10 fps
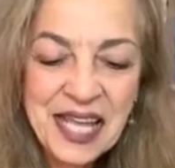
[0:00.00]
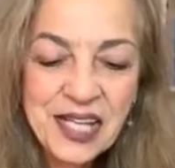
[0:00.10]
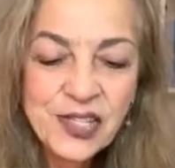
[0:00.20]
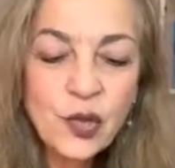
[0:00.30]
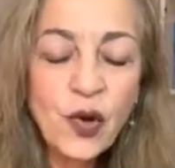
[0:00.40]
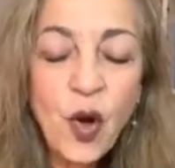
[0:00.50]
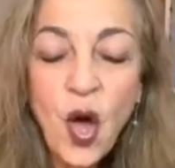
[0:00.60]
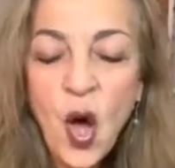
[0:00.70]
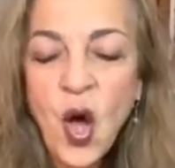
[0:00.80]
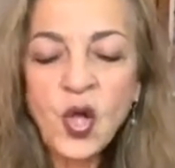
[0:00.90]
So
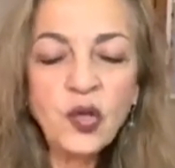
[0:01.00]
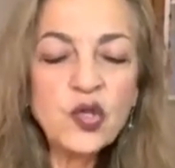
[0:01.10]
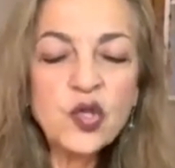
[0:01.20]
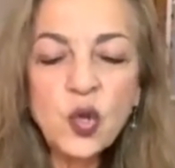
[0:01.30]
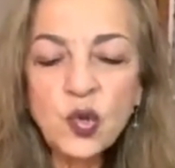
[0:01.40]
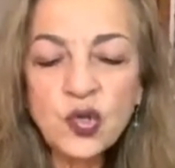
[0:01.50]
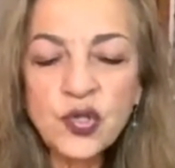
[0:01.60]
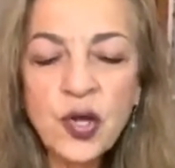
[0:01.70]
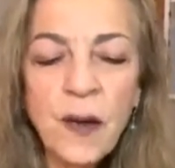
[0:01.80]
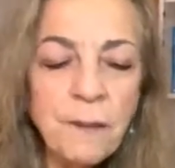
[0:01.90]
all the
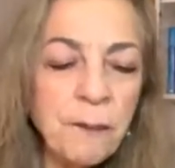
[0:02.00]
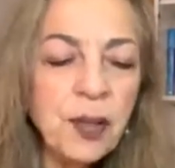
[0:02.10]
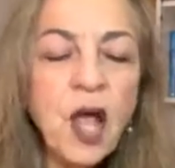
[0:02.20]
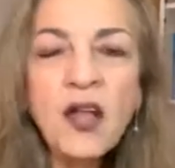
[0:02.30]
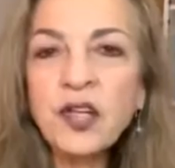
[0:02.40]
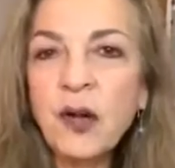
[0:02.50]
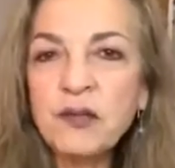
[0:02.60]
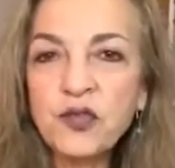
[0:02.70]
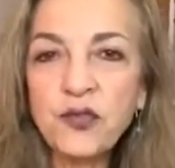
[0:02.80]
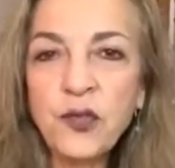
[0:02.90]
soldiers come, blood
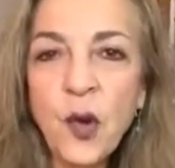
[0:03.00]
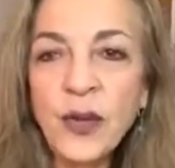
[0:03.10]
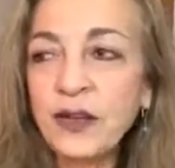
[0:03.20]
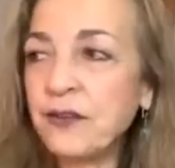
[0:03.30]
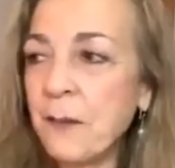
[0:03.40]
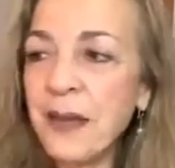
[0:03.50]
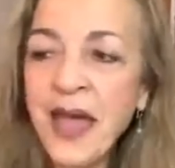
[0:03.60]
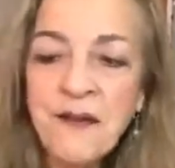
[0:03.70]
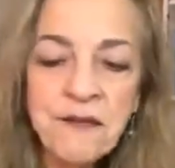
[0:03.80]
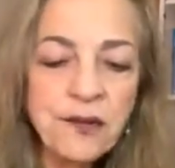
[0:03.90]
comes flowing from
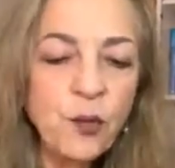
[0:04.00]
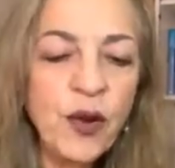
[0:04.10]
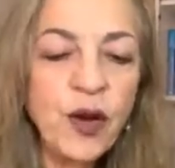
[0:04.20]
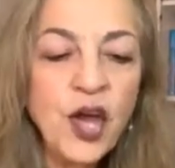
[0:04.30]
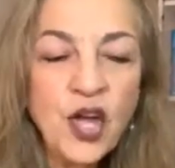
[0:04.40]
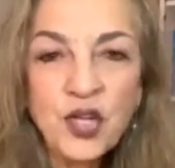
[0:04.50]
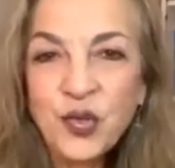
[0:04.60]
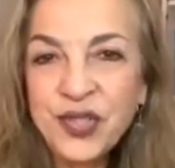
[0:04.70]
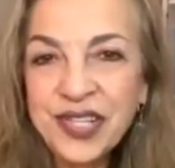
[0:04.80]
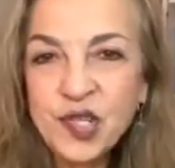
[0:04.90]
everywhere
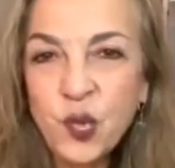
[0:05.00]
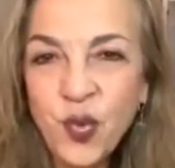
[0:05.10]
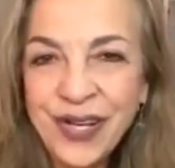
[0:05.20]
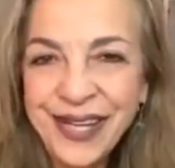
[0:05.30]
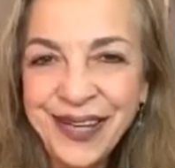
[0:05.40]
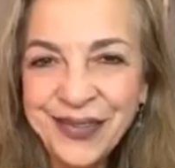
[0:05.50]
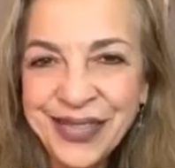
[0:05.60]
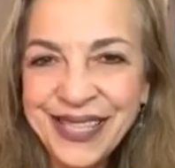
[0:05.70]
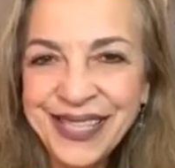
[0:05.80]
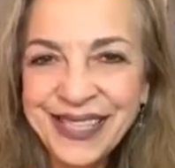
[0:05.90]
to this one
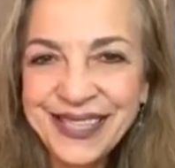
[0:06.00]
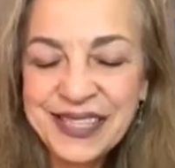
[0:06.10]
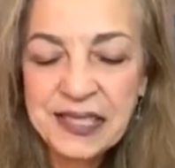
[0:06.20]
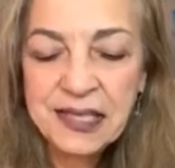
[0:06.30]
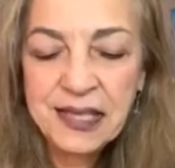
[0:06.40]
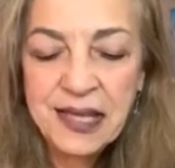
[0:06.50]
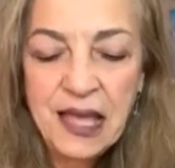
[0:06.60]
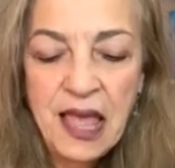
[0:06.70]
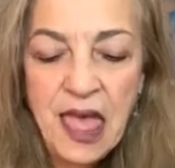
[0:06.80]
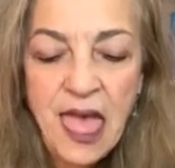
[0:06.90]
area.
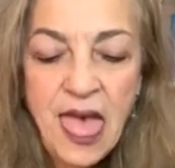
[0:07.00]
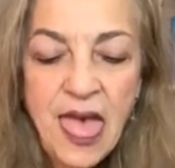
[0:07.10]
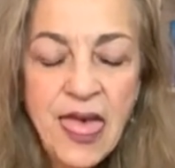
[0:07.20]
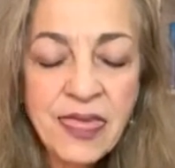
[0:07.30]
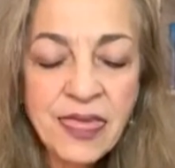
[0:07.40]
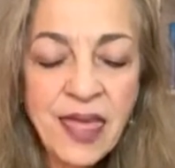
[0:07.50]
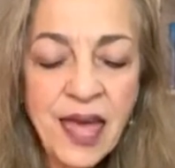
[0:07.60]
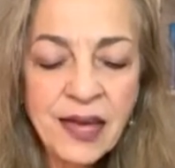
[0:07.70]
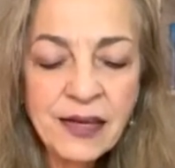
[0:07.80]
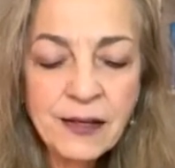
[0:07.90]
And
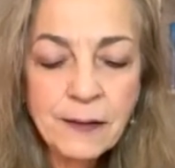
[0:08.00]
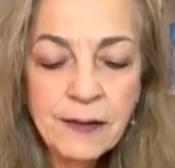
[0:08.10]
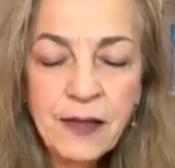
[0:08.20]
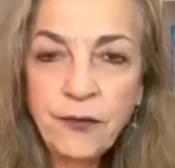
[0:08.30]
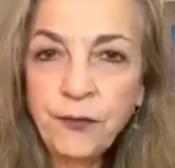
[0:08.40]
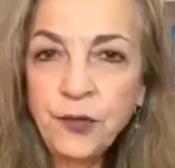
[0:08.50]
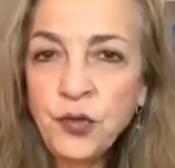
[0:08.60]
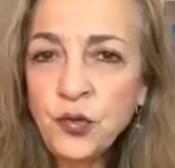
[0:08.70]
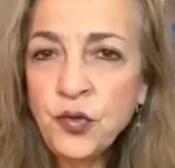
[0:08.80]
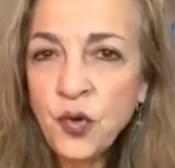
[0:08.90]
then if
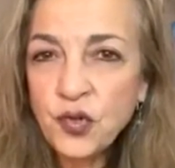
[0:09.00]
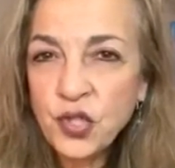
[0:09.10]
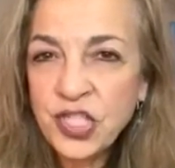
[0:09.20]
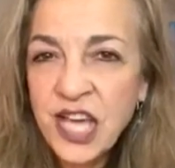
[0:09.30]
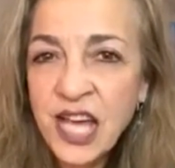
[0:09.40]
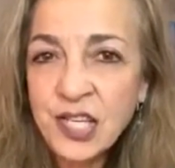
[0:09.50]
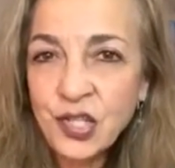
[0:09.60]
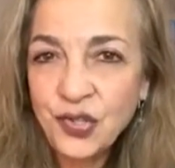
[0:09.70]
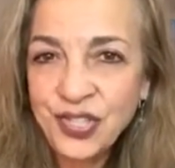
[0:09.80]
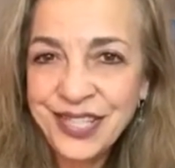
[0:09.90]
you don't tend
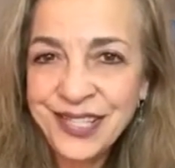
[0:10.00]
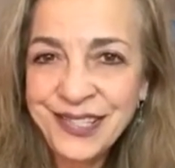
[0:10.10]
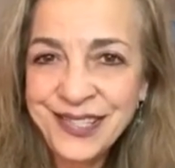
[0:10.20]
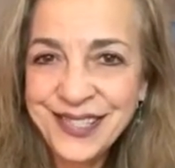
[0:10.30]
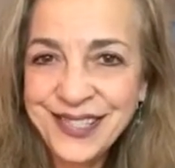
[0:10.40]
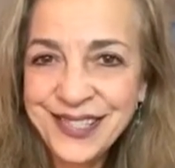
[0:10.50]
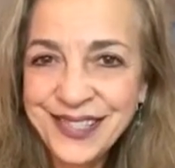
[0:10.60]
to this,